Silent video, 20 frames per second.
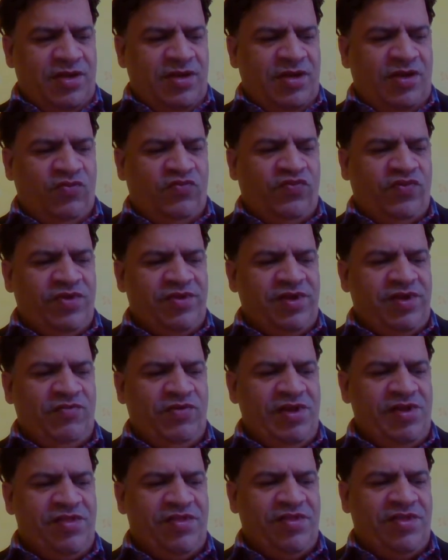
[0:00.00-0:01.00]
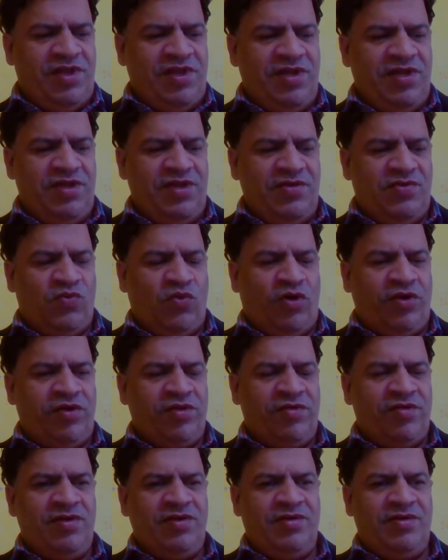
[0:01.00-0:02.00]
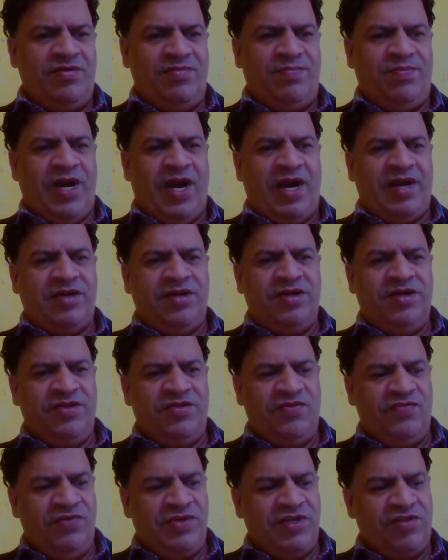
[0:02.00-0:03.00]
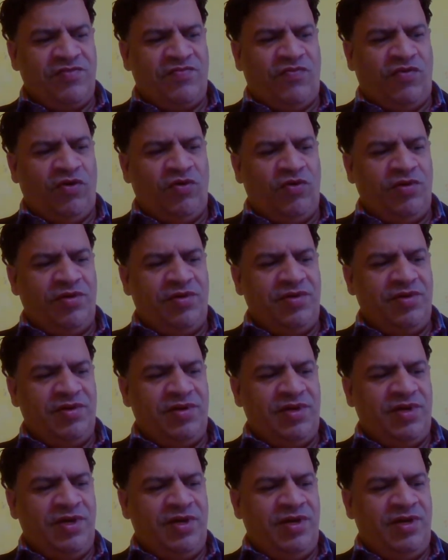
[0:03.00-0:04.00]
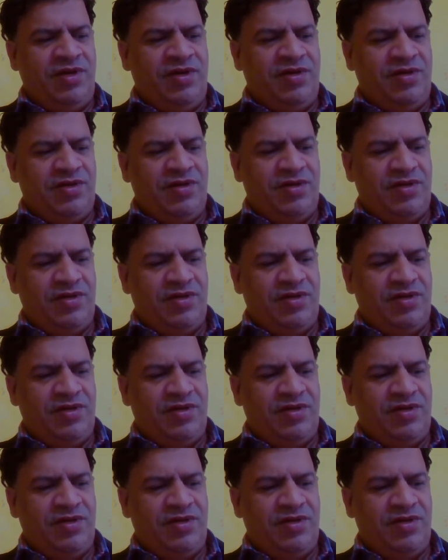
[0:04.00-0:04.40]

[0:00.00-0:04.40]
Now firstly we'll see what is the practice which is followed in